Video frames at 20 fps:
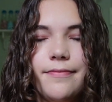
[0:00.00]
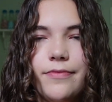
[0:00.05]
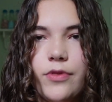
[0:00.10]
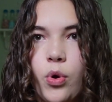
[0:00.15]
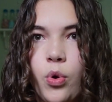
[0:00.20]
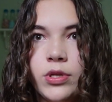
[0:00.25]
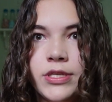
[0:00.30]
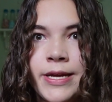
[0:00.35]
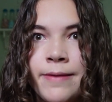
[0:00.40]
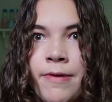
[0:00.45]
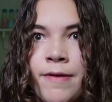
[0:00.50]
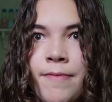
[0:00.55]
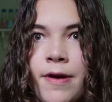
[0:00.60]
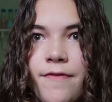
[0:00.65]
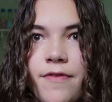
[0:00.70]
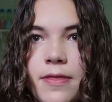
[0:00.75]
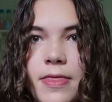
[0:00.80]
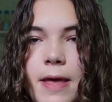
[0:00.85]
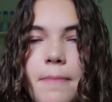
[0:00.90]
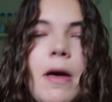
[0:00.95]
the whole time I
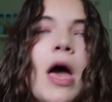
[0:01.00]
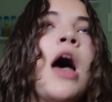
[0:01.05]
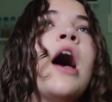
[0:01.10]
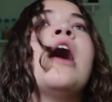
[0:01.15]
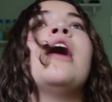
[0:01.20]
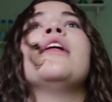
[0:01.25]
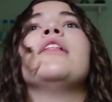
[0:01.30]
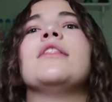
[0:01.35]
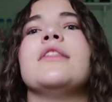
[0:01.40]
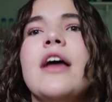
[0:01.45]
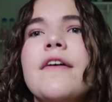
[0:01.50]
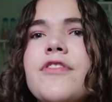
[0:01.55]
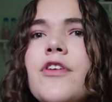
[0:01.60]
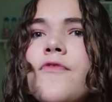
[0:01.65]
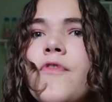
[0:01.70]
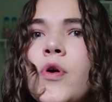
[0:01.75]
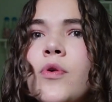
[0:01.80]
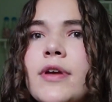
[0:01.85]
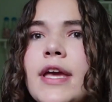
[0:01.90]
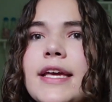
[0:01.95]
bought from them. Love their
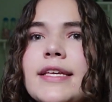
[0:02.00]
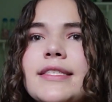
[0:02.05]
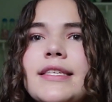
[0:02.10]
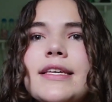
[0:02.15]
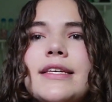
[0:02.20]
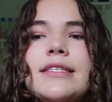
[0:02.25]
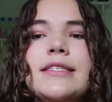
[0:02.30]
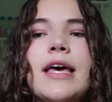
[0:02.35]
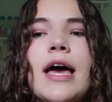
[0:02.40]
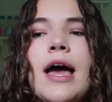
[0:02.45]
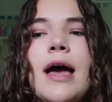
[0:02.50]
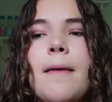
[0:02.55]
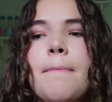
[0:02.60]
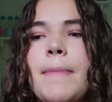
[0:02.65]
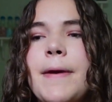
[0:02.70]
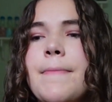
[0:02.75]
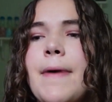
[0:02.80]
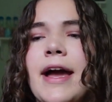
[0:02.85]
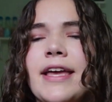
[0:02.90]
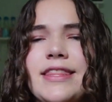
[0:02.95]
phone cases,
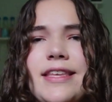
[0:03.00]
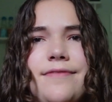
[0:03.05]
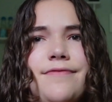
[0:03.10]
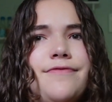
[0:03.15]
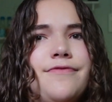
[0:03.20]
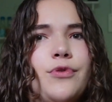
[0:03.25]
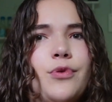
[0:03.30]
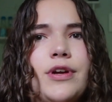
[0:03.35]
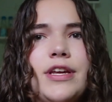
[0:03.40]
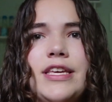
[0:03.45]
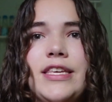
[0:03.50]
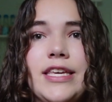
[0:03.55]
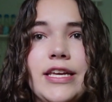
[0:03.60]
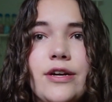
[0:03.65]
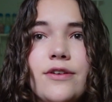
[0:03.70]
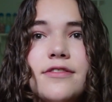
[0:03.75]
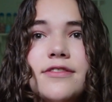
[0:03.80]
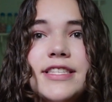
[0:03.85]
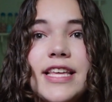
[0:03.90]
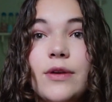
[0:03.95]
been buying them for
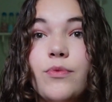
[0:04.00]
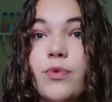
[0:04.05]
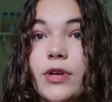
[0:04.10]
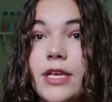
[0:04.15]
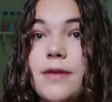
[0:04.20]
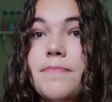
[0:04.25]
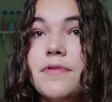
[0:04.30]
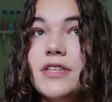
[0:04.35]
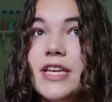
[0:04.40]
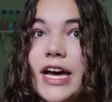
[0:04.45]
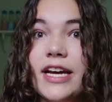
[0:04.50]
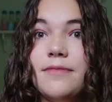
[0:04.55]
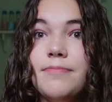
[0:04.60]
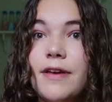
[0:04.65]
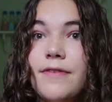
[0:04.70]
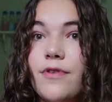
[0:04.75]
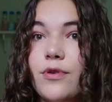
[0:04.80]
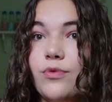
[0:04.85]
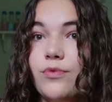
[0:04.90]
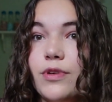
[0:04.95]
years. They really protect
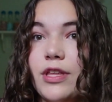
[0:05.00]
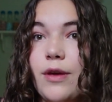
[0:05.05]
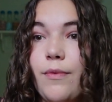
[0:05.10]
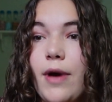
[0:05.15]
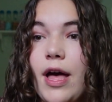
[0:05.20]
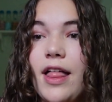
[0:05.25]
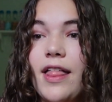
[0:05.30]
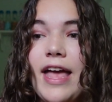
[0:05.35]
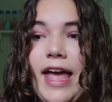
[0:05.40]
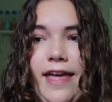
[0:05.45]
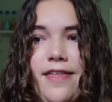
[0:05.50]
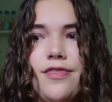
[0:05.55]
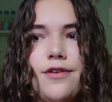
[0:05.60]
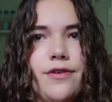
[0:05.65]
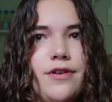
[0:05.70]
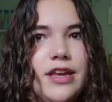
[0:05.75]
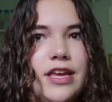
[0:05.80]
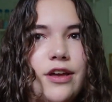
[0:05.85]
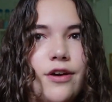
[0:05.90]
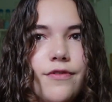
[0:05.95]
my phone really well and
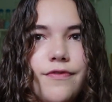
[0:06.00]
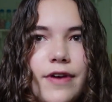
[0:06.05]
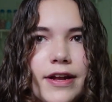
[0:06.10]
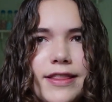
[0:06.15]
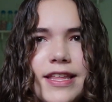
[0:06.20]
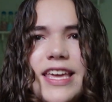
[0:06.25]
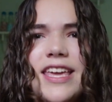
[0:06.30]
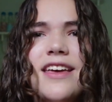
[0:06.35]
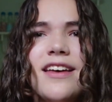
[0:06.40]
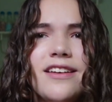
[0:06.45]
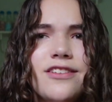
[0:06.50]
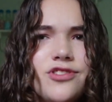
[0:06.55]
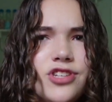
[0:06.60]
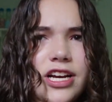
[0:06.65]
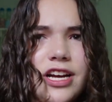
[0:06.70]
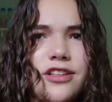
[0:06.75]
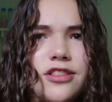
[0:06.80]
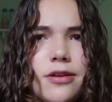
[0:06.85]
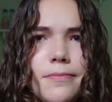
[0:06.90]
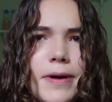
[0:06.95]
they're eco-friendly.
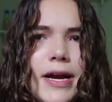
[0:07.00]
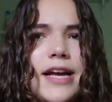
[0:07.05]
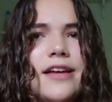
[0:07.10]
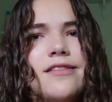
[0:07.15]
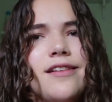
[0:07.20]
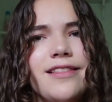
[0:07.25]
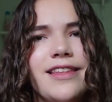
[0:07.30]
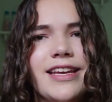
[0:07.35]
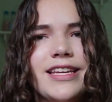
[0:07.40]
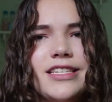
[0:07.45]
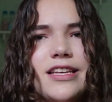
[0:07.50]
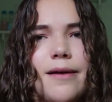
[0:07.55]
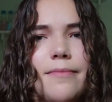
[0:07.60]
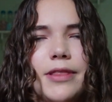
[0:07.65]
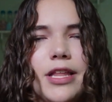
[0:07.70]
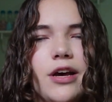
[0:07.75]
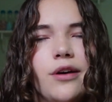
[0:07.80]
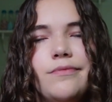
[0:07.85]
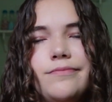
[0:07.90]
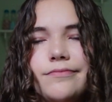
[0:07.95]
Check out their brand, I'll link it down
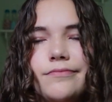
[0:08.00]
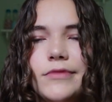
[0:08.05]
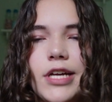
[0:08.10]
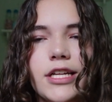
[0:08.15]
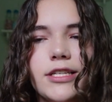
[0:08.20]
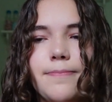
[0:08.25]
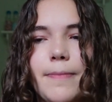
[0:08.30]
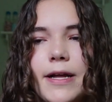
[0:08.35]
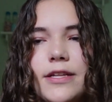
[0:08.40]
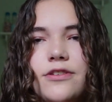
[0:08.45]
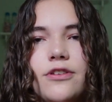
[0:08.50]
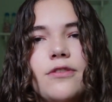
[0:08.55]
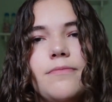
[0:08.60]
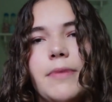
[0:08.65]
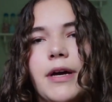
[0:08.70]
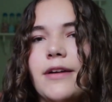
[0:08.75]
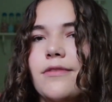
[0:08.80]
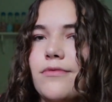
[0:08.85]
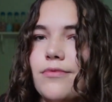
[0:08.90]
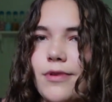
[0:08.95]
below. Not sponsored,
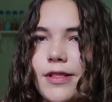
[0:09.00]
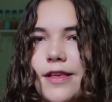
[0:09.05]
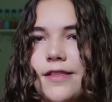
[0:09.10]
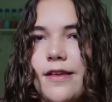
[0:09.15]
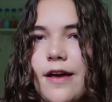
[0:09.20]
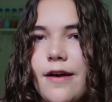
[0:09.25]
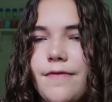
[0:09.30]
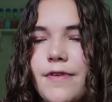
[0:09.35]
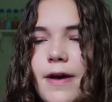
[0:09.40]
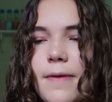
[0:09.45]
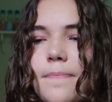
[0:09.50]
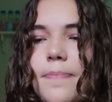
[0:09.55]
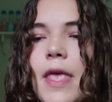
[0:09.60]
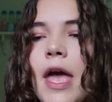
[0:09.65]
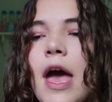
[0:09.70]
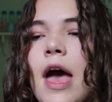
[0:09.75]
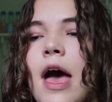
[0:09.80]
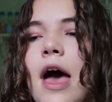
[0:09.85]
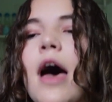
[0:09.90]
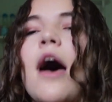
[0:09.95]
but really love them.
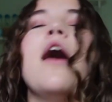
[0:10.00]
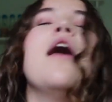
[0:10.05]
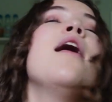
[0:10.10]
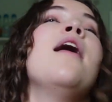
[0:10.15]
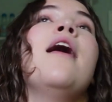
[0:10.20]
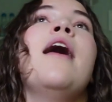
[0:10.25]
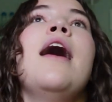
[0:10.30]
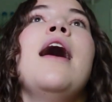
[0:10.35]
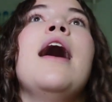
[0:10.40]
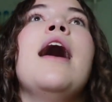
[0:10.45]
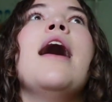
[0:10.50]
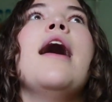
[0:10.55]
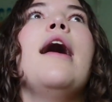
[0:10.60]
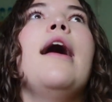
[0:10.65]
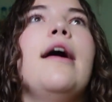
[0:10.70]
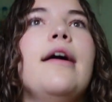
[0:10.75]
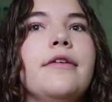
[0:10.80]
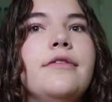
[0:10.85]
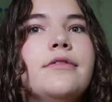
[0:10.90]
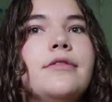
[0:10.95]

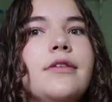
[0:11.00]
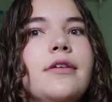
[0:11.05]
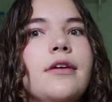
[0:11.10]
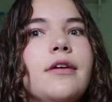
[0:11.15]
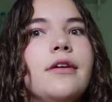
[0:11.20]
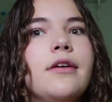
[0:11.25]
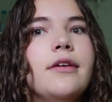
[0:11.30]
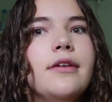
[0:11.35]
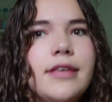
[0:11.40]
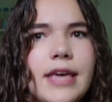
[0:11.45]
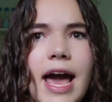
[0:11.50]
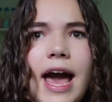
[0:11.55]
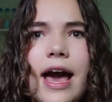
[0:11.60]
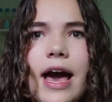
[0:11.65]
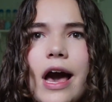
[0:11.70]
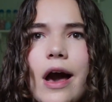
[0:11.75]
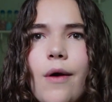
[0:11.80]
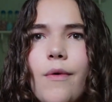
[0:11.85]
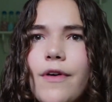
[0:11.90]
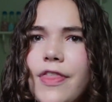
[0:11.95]
And yeah,
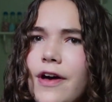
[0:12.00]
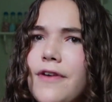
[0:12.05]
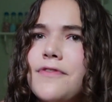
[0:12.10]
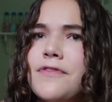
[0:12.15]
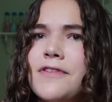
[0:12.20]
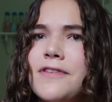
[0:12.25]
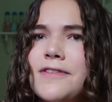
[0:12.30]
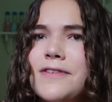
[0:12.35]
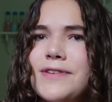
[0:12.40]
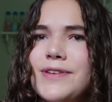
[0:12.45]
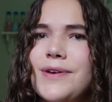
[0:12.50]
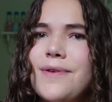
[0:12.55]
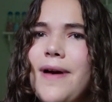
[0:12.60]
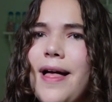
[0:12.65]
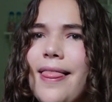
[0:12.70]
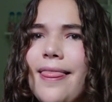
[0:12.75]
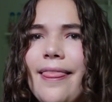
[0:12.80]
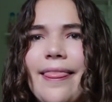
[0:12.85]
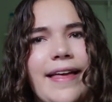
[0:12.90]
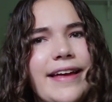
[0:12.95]
without further ado,
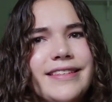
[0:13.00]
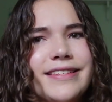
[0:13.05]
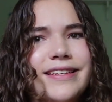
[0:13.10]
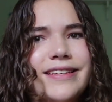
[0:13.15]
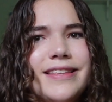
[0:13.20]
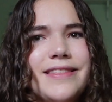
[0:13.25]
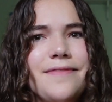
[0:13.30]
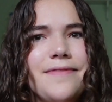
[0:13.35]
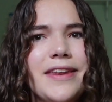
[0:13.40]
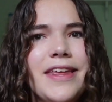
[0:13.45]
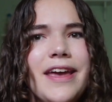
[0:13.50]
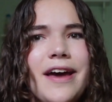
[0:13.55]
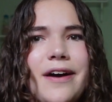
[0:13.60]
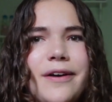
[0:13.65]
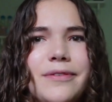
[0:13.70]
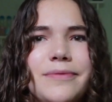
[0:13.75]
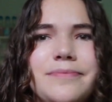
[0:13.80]
let's get to the video.